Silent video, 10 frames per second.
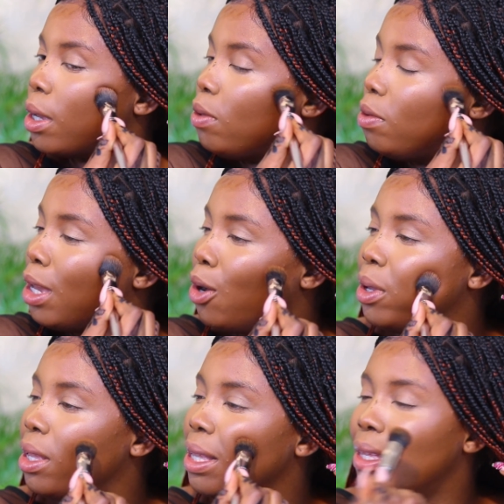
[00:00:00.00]
Can you see
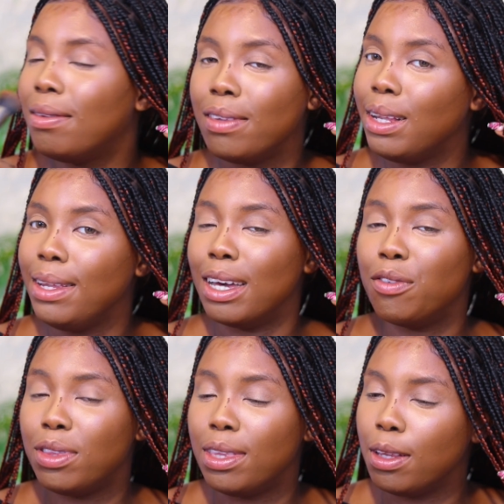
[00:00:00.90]
how easily
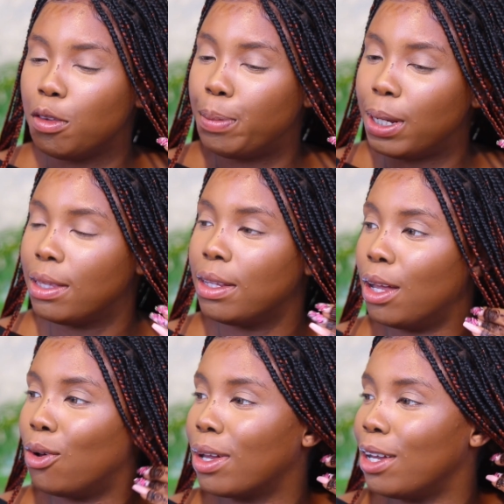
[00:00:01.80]
everything is
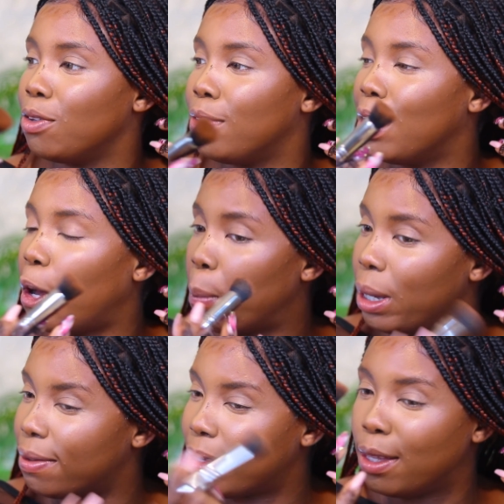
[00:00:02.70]
blending out? Can you see how
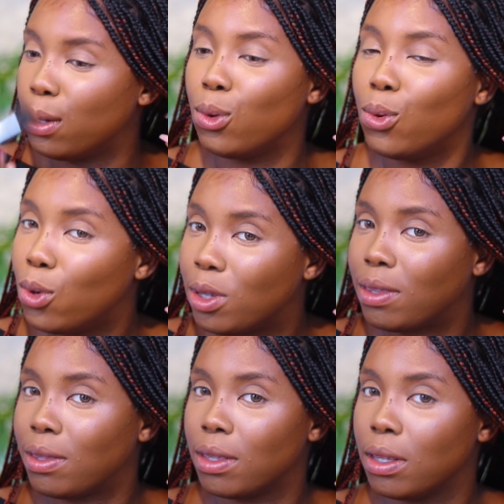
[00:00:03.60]
my skin looks?